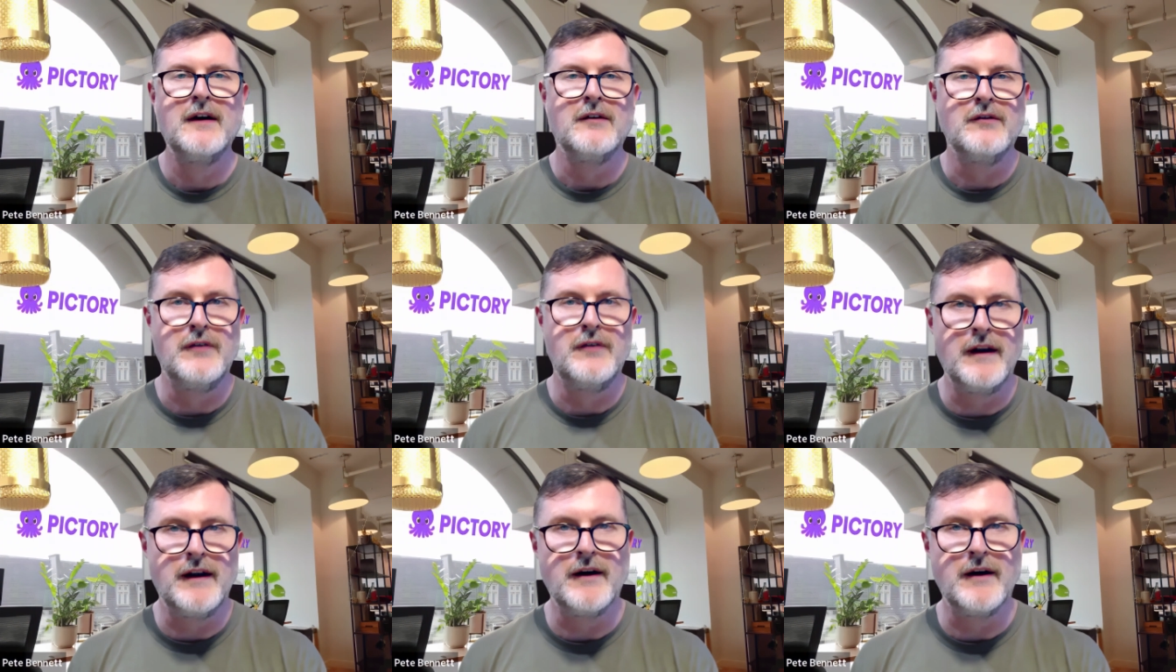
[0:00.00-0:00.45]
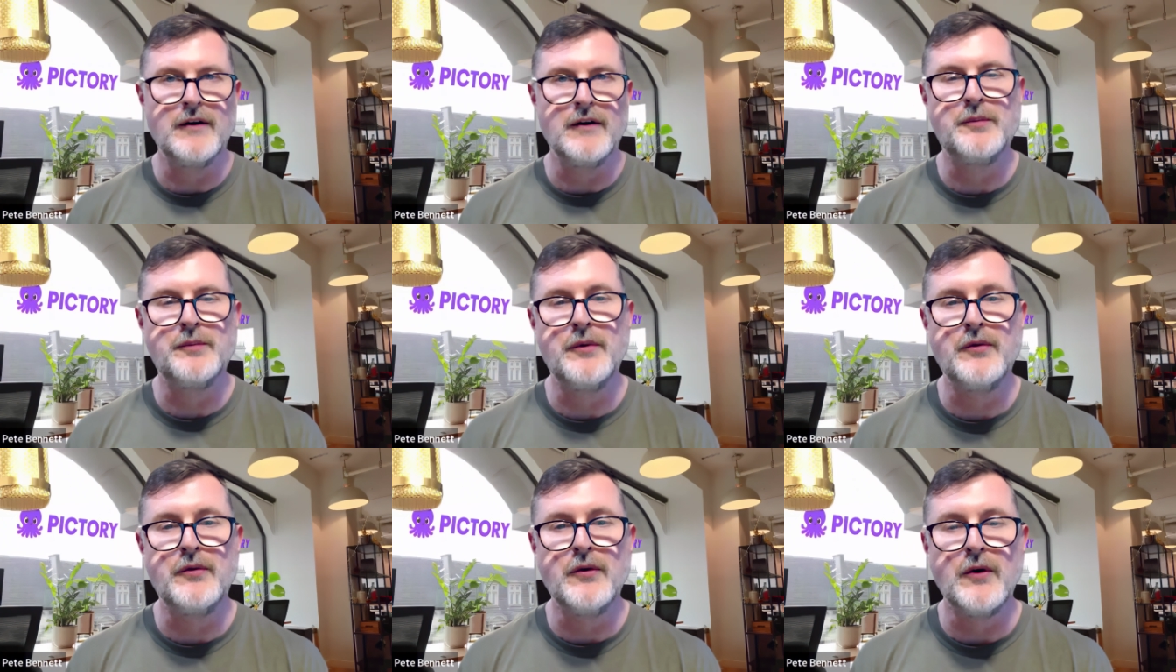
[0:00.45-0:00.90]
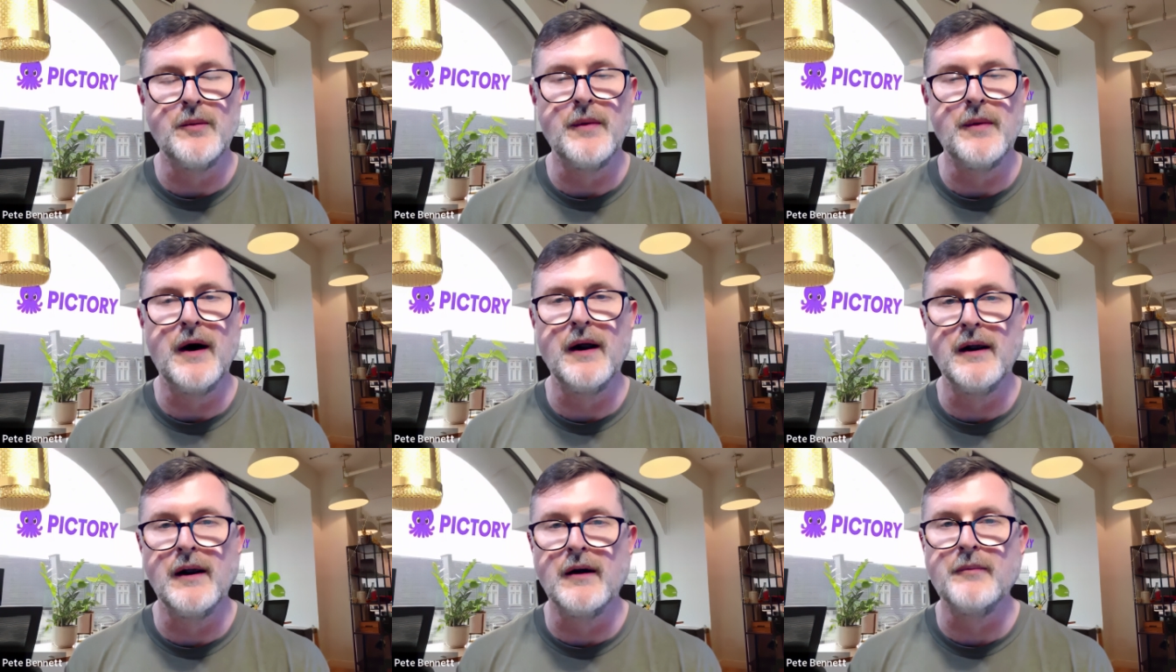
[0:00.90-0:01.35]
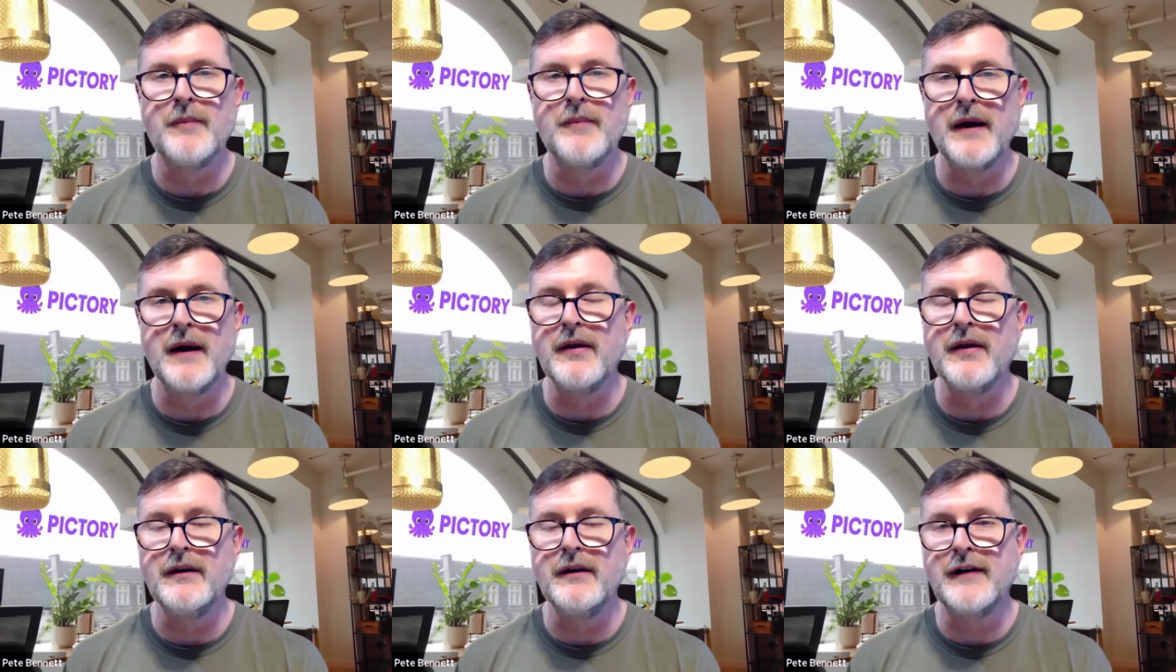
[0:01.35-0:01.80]
videos perform a lot
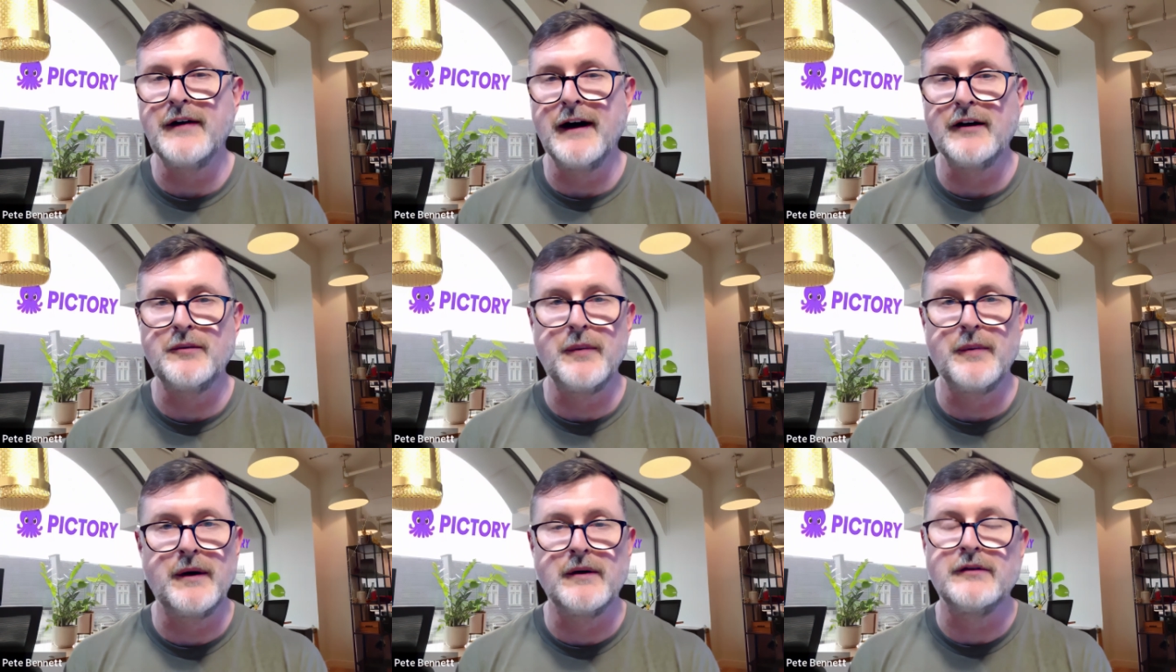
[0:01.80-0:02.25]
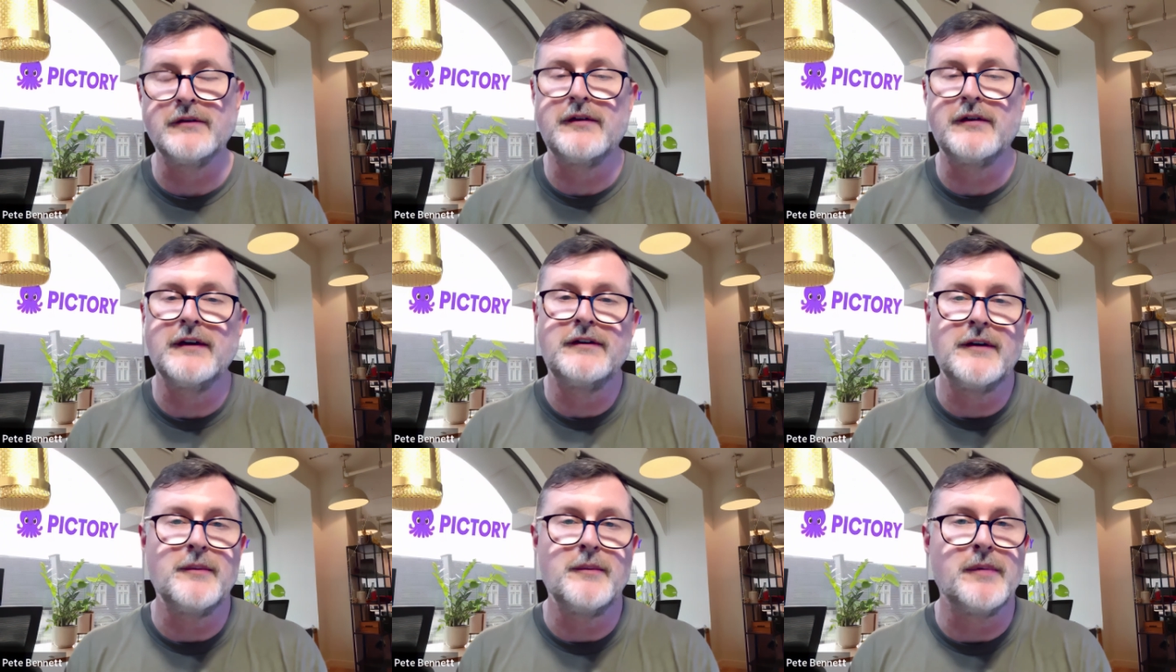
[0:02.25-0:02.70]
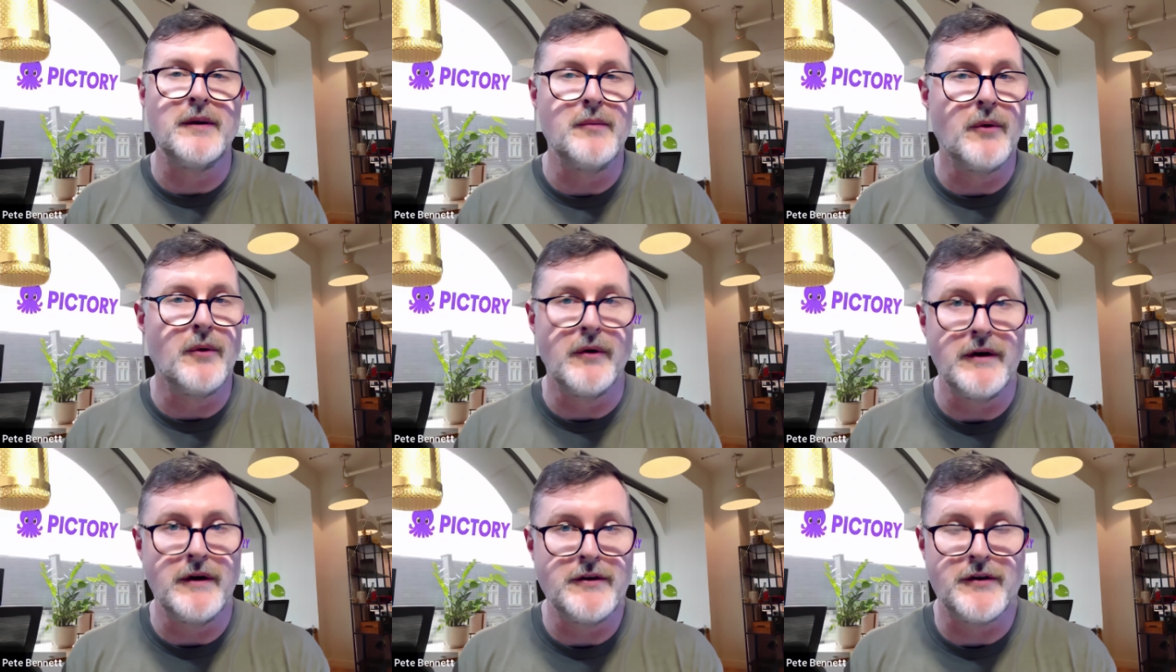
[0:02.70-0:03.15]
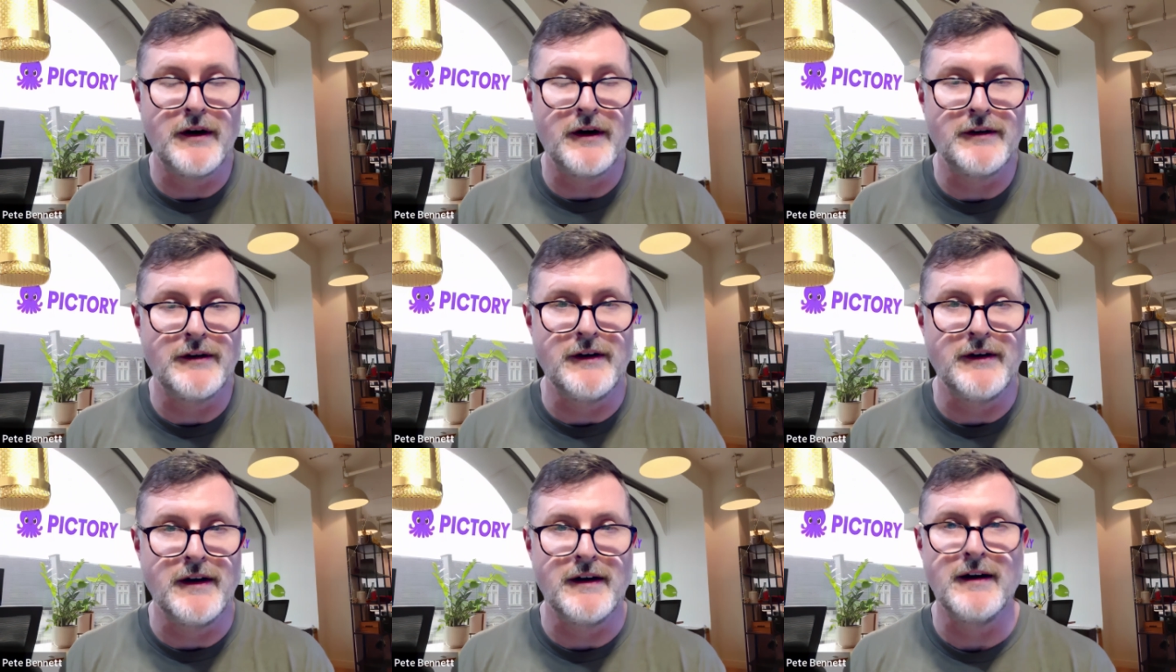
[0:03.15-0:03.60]
better than text because they're simply more
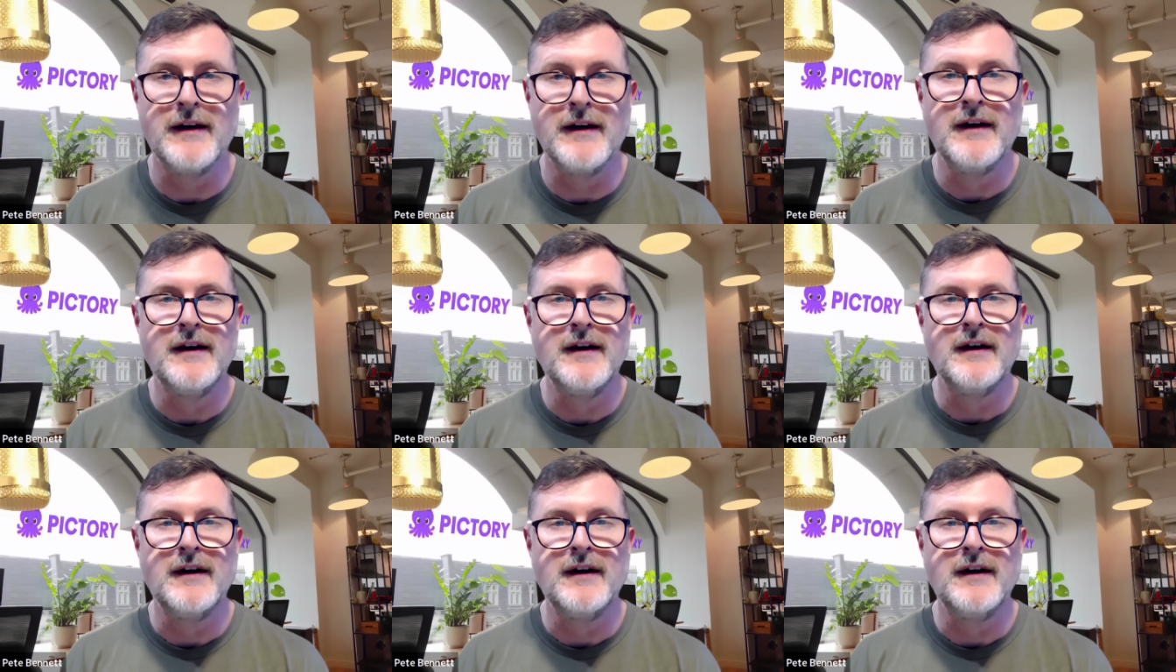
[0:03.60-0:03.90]
interesting